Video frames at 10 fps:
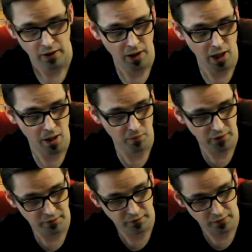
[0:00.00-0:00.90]

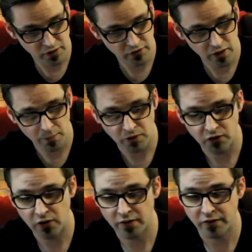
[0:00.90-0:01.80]
And these copies
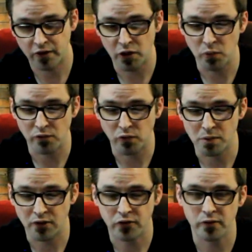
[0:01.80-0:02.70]
here, as I said, that went for
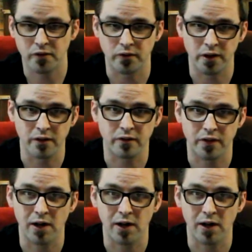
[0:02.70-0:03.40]
about $200.